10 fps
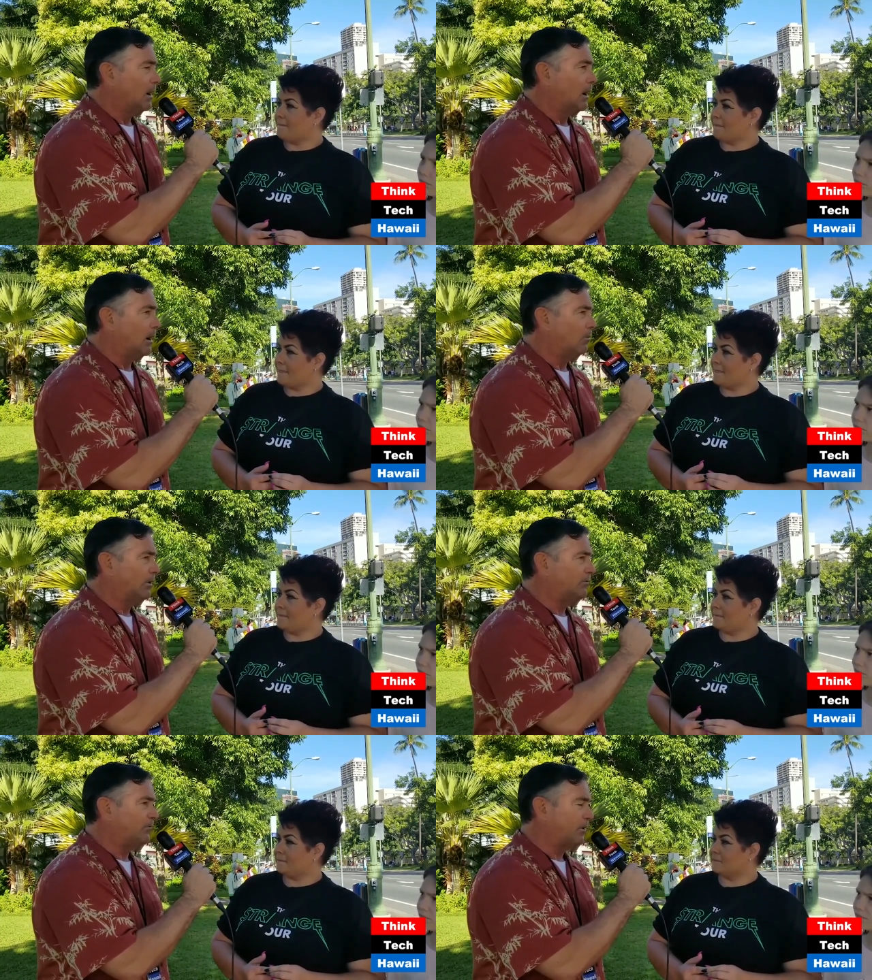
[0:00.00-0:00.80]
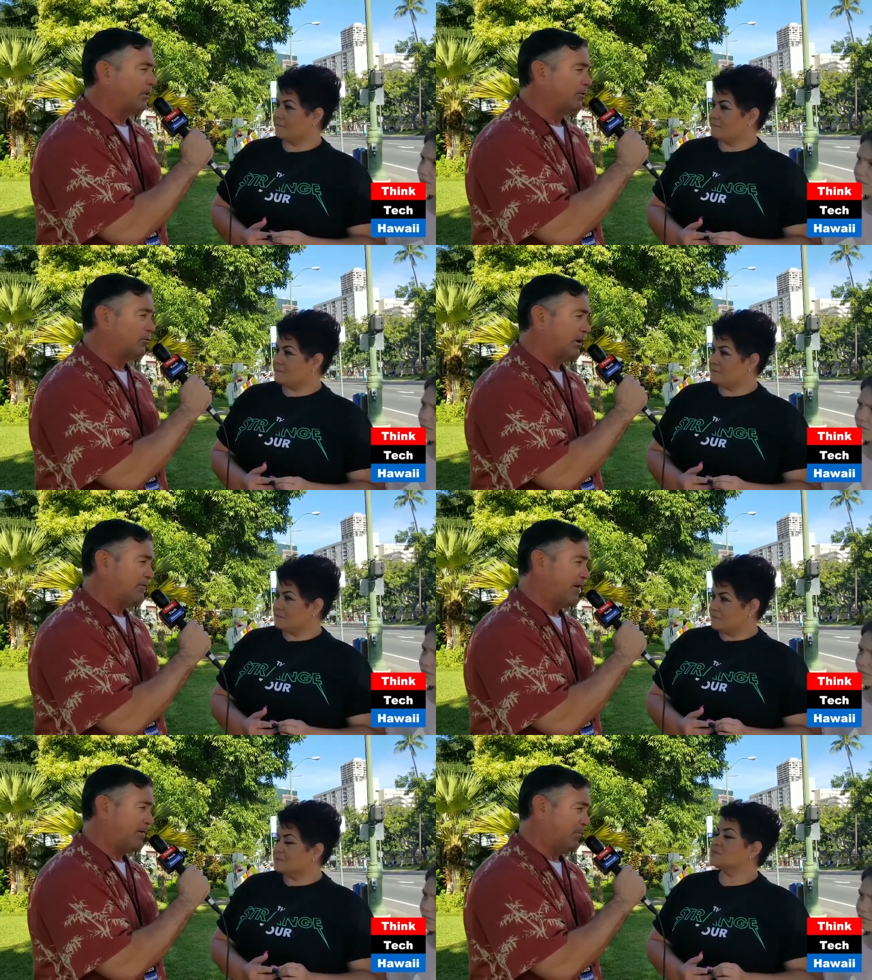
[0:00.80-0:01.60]
Speaker 1: wasn't for another
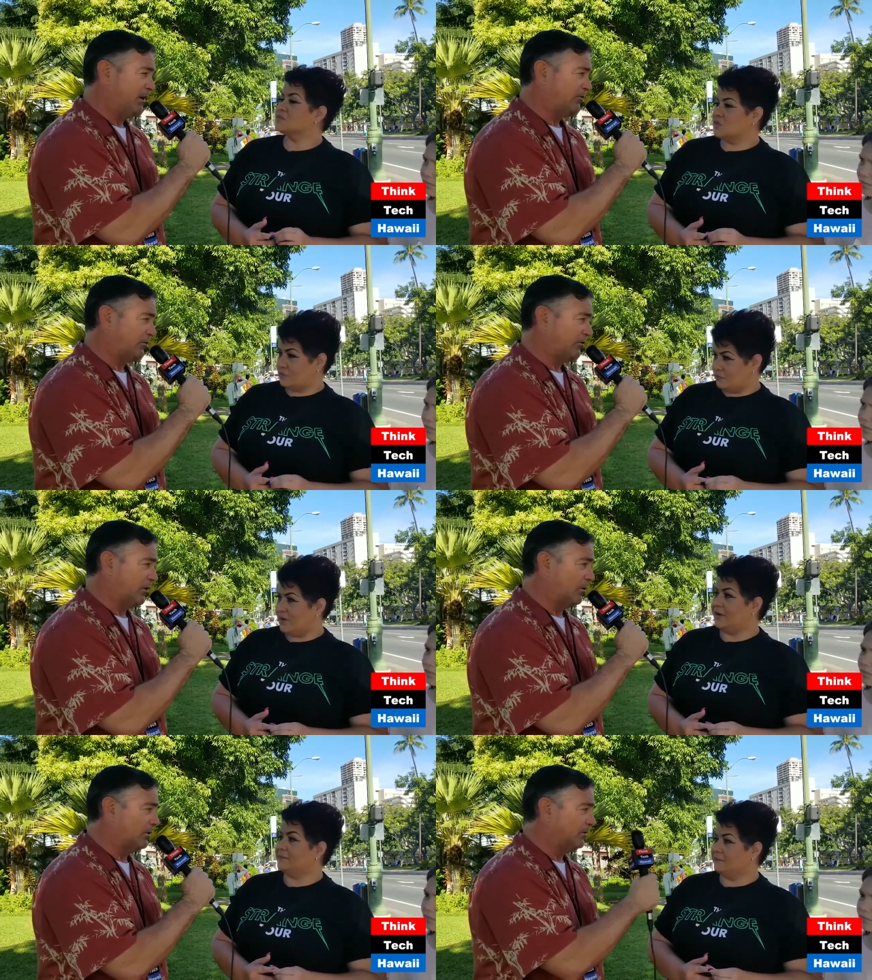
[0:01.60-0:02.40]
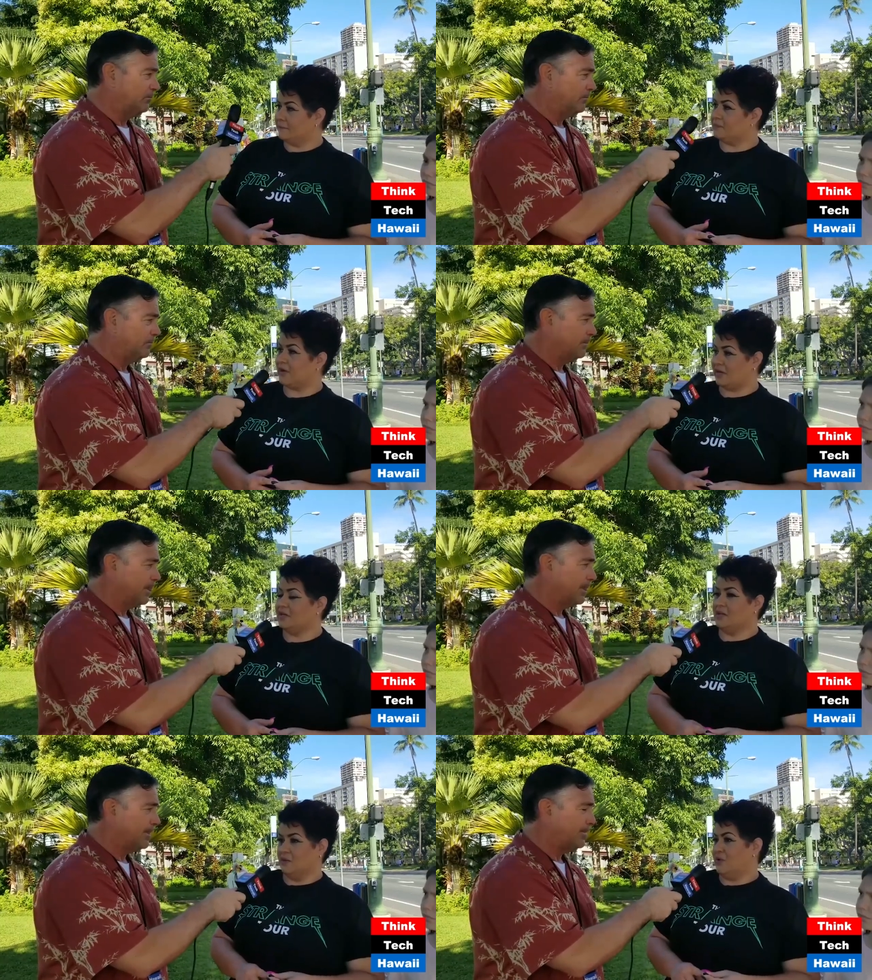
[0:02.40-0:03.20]
25 minutes or so.
Speaker 2: Right.
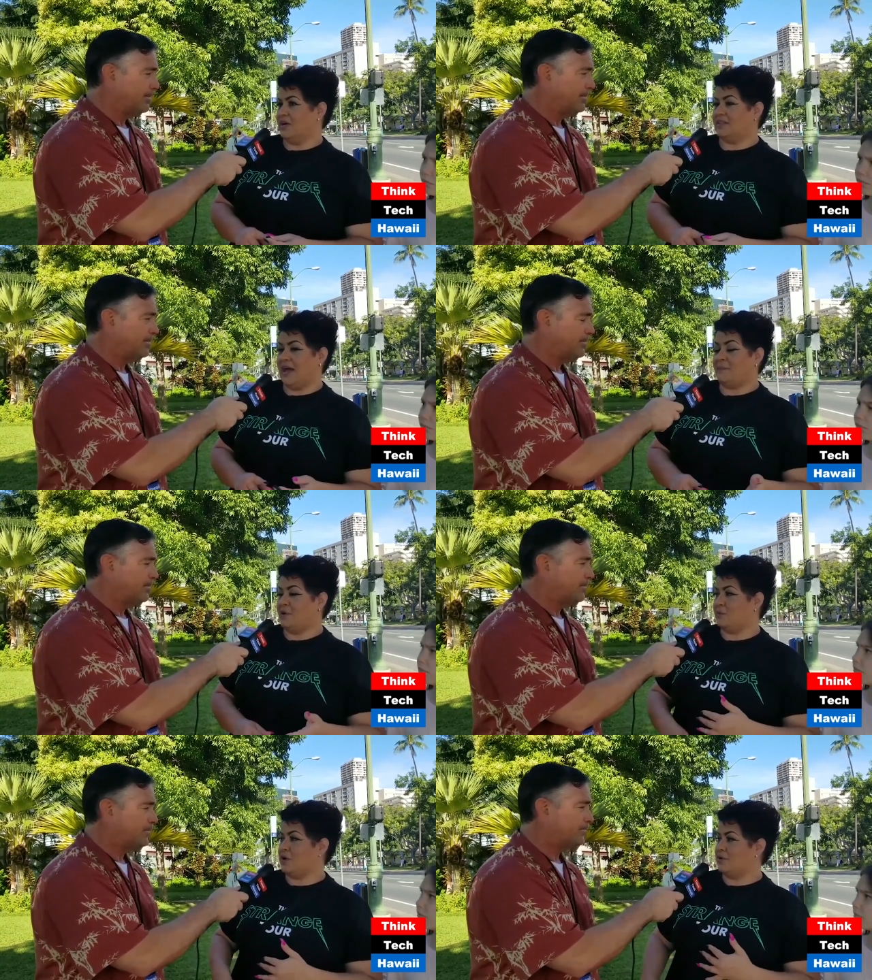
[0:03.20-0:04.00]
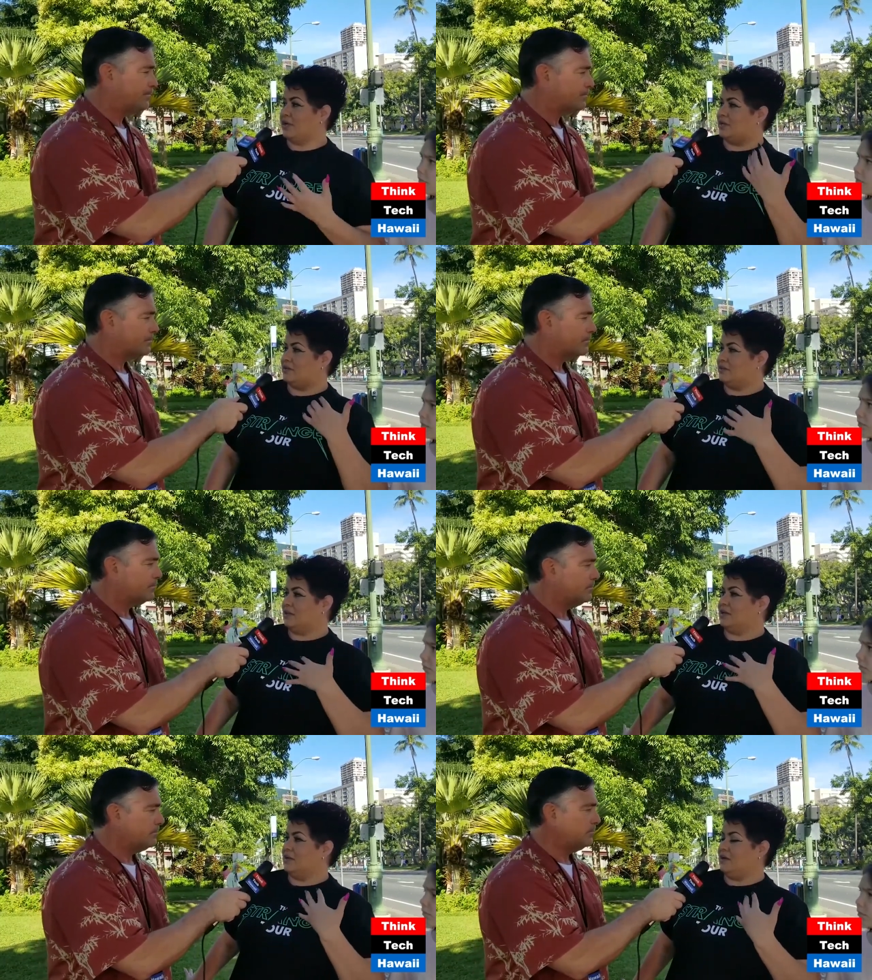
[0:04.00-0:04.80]
We, at that point, were already in
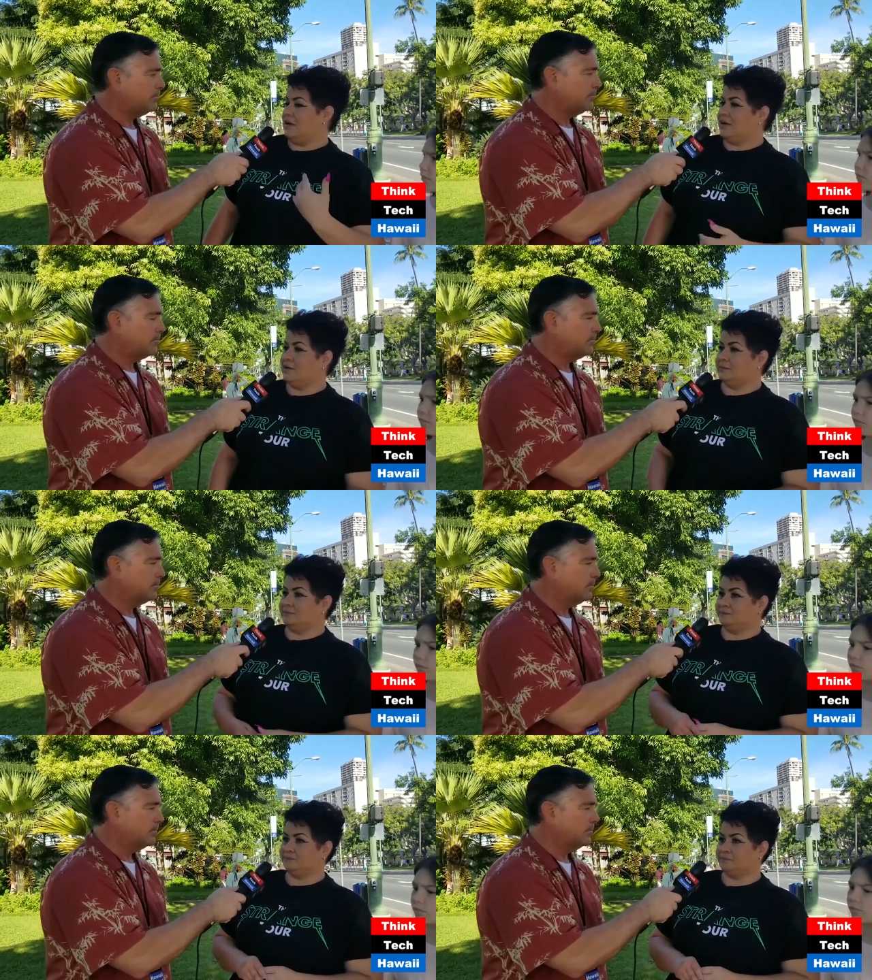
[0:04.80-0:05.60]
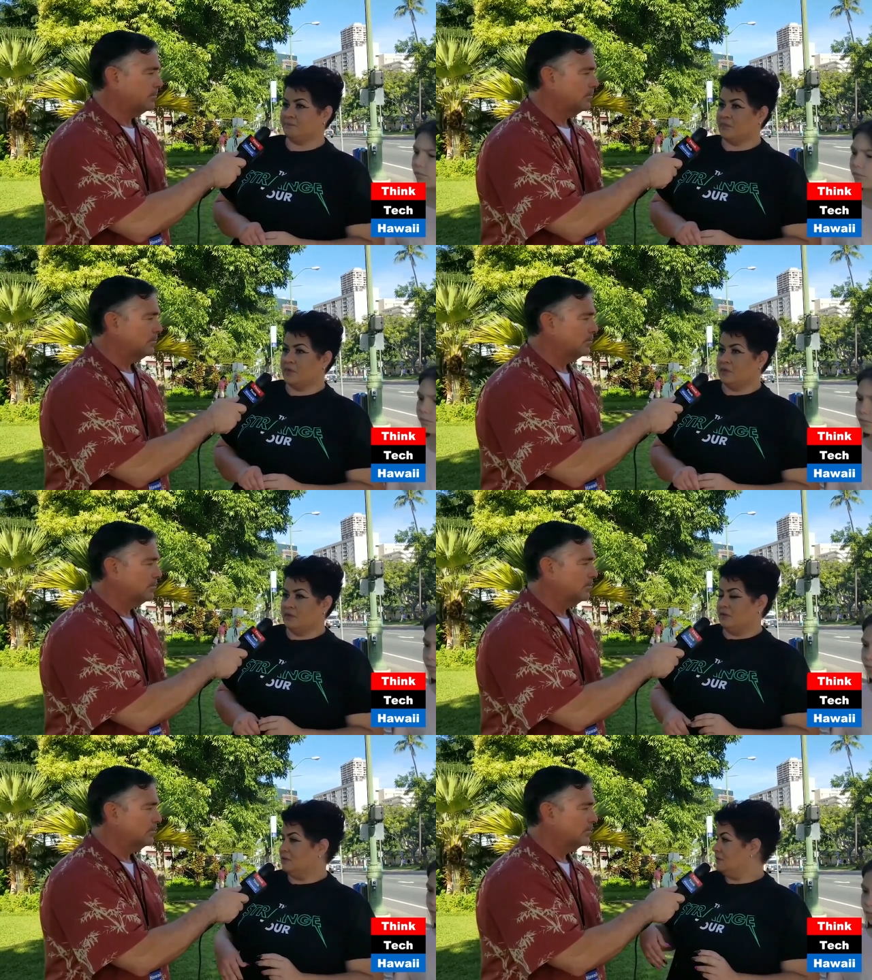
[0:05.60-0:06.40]
the
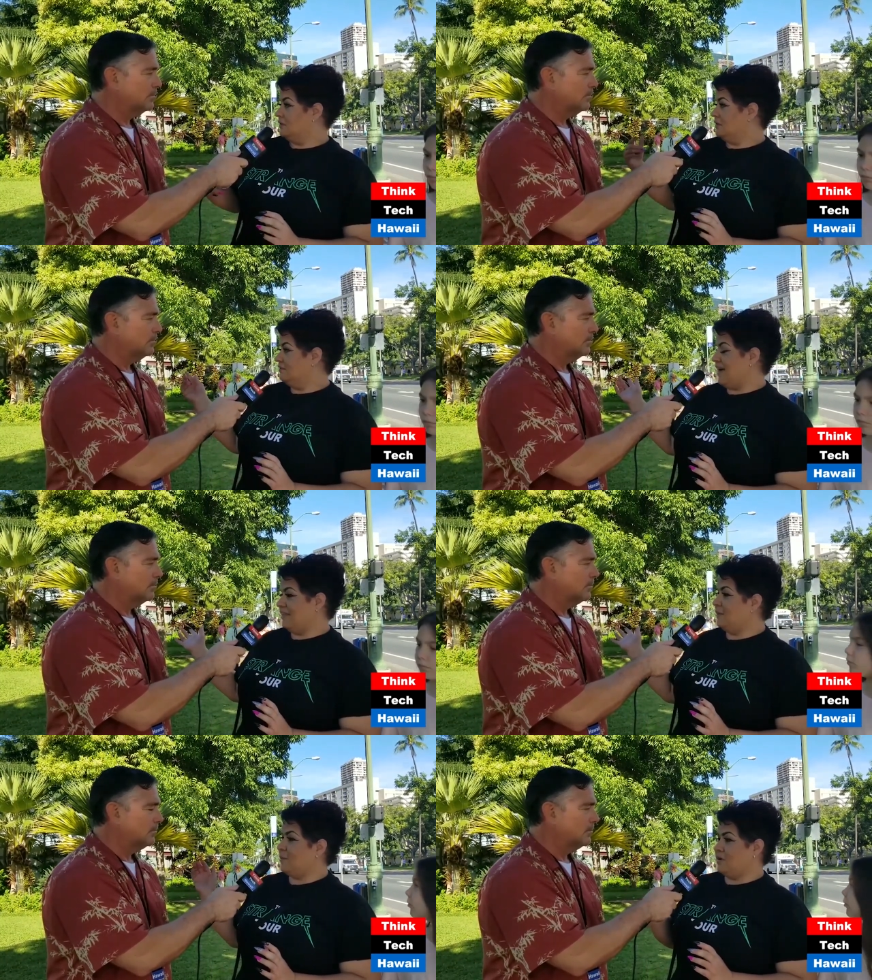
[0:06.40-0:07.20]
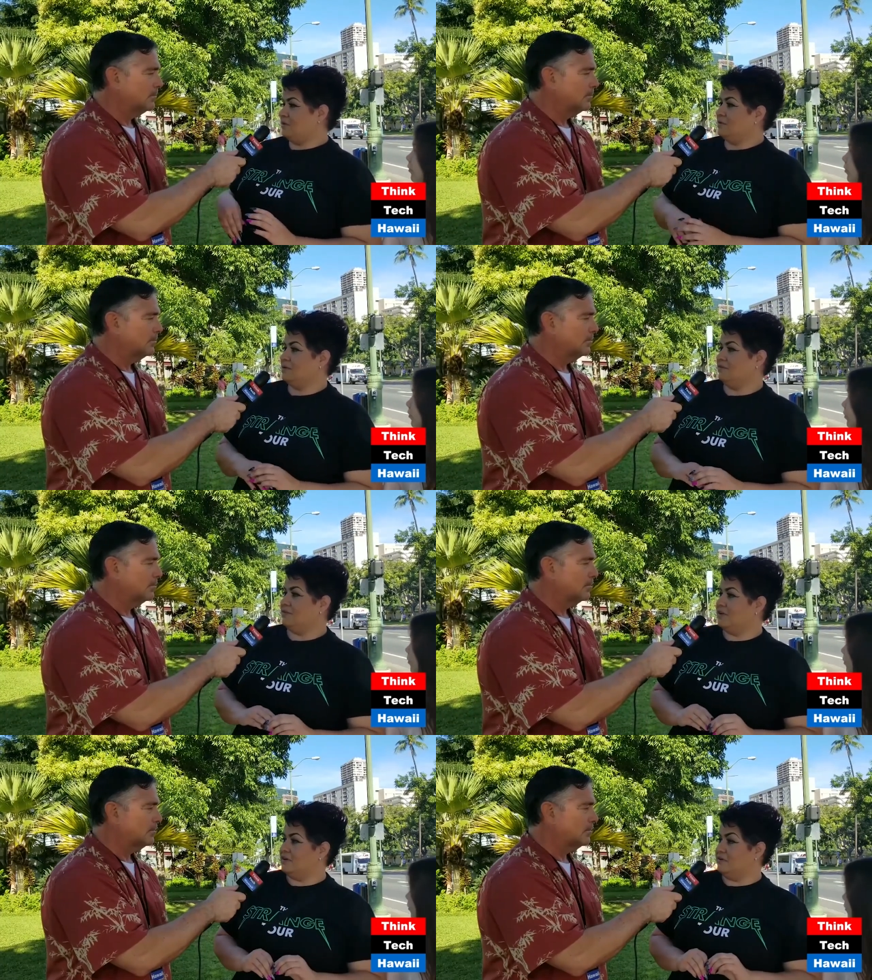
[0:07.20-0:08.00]
valet part of
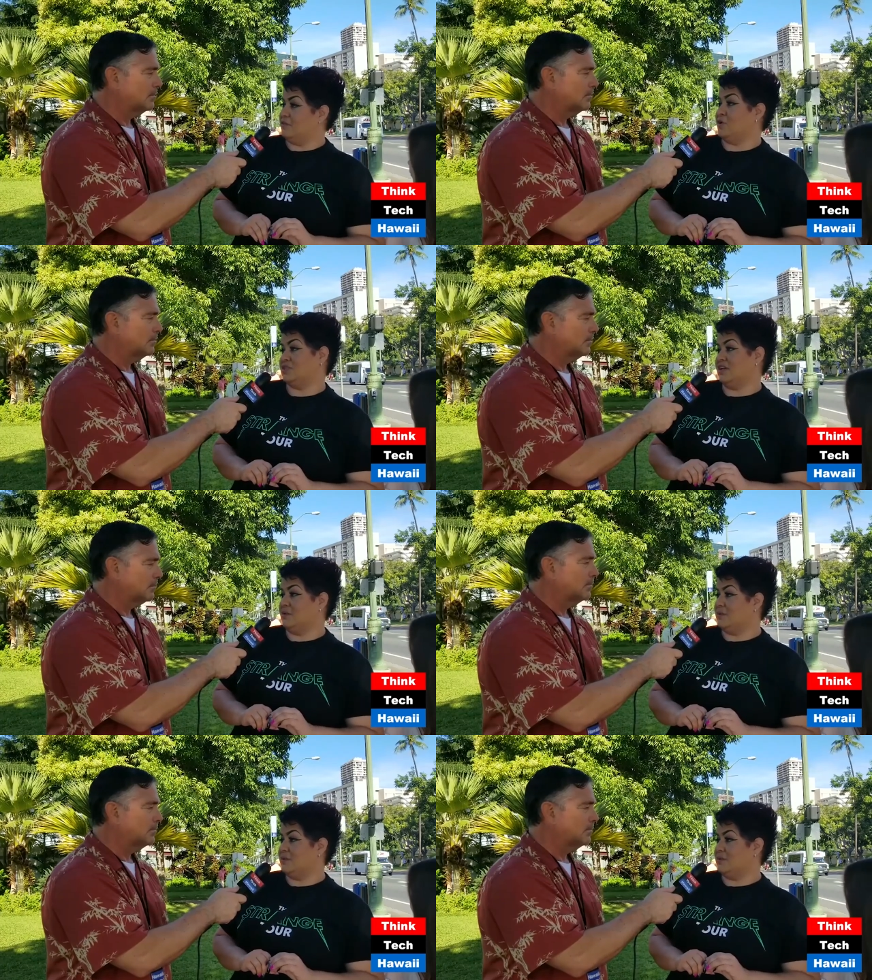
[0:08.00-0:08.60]
the hotel that